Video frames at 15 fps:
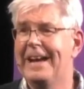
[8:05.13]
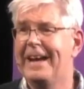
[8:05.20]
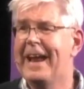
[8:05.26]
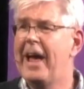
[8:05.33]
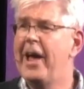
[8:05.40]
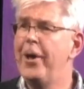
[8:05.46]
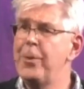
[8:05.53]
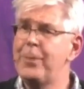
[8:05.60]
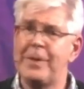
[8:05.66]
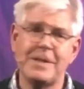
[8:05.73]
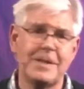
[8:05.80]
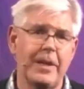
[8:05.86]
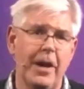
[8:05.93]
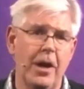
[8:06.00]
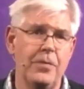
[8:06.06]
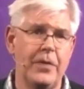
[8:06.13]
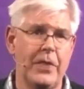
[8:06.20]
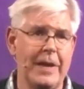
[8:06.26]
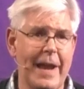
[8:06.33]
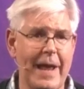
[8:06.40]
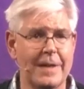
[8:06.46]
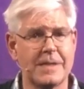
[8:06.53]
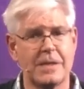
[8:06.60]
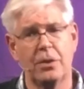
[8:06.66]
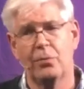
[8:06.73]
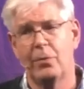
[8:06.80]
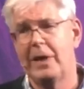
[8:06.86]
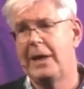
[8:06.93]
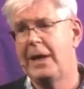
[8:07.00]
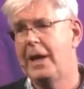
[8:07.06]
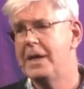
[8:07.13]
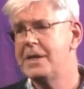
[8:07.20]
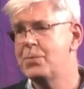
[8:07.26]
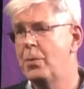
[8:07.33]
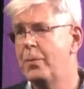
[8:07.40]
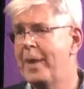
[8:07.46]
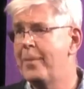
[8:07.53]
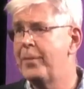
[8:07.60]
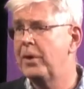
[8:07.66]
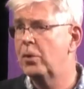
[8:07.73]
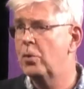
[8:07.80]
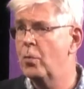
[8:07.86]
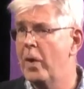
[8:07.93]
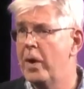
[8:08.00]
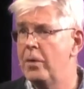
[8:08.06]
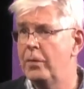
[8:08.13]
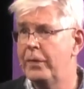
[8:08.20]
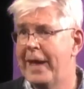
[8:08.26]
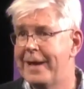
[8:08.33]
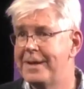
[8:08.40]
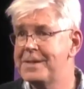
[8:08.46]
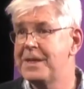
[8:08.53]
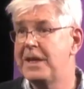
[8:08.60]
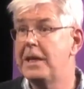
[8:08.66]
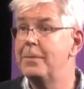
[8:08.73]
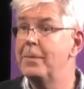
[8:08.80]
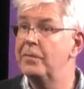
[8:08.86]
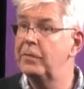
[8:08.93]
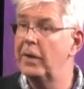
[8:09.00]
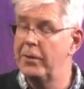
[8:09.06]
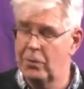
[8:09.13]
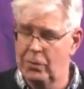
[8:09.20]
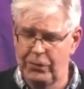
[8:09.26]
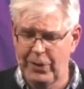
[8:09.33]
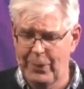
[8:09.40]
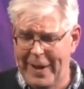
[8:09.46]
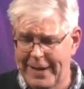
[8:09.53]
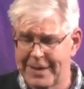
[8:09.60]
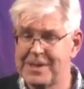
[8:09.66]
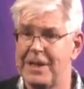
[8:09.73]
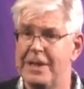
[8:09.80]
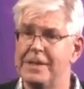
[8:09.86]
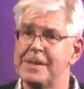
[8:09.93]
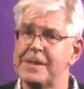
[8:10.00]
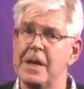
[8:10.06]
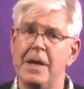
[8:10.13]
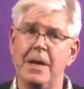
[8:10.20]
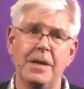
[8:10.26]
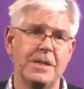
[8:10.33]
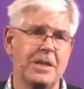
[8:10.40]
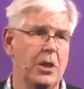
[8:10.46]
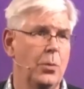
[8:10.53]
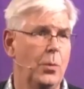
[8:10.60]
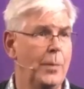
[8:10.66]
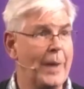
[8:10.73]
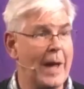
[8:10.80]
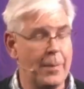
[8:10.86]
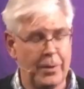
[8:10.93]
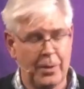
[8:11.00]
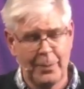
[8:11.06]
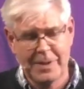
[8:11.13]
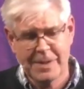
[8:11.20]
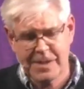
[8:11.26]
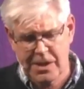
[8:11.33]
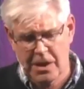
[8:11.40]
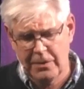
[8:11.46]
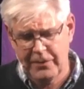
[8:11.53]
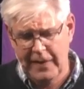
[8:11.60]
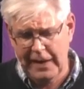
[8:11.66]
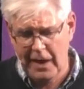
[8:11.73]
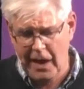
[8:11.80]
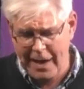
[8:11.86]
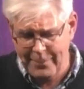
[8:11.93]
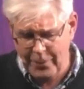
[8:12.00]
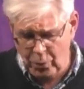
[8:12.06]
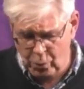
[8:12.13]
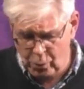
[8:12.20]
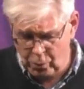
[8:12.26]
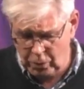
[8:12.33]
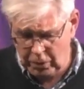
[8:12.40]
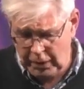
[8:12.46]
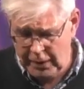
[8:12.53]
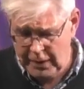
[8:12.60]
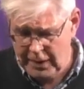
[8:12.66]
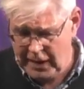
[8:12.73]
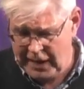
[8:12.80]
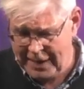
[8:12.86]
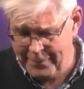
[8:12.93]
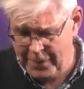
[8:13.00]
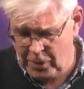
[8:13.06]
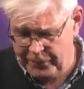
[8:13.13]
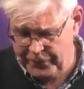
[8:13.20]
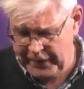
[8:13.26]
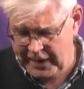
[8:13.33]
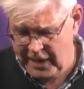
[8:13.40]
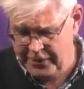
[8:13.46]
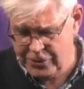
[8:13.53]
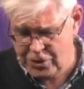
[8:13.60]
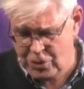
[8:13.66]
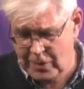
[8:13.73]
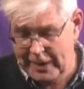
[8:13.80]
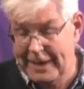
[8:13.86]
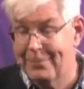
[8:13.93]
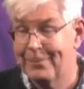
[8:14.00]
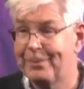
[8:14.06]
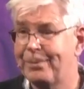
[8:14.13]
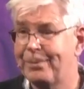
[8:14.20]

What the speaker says: And our hope is that over the next 3 years, we'll be able to grow that team of local directors so that we'll be able to be serving all of the country.